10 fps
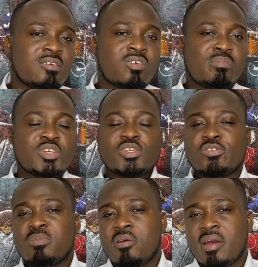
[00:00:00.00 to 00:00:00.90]
Commission
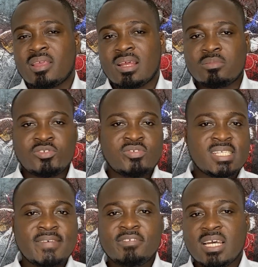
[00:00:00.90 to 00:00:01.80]
on Human Rights and
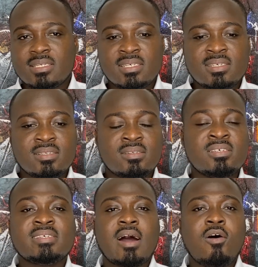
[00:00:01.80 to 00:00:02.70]
Administrative Justice.
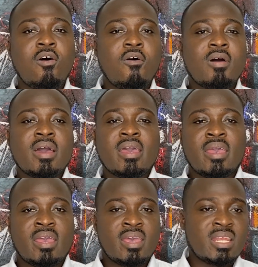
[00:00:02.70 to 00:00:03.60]
These are all
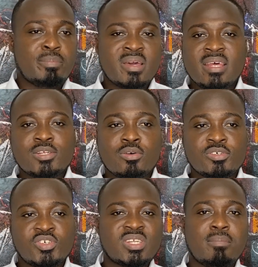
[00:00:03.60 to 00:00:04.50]
independent
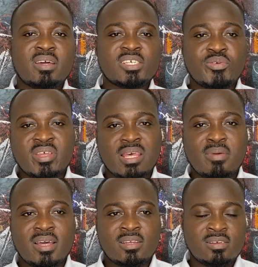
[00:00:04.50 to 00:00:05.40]
constitutional bodies created
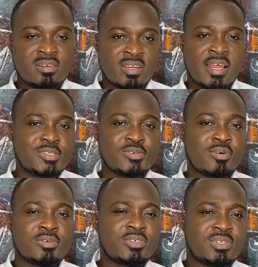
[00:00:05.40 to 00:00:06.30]
by the 19th
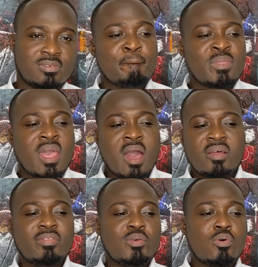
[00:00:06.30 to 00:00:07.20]
Constitution.
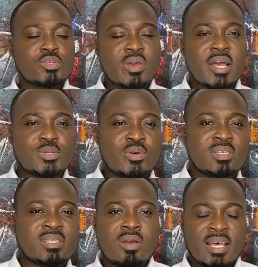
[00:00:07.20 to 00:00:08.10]
Another thing you also get to know
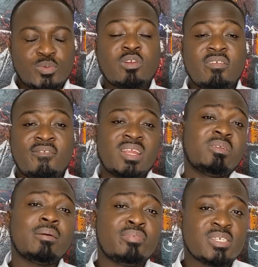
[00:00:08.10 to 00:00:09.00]
is, as one of the
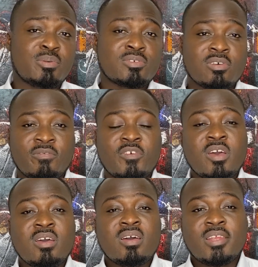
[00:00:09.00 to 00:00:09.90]
fundamental principles of
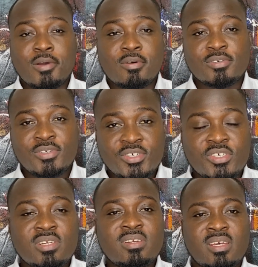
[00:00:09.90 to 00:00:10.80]
the
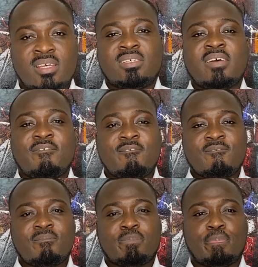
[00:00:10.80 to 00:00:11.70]
Constitution, is
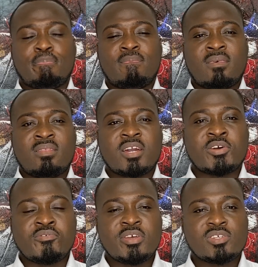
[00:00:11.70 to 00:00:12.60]
the
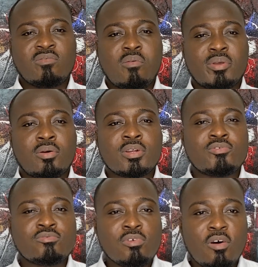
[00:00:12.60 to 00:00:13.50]
creation of what we call the
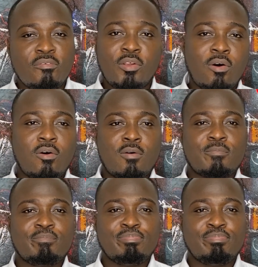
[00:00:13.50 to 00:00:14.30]
rule of law,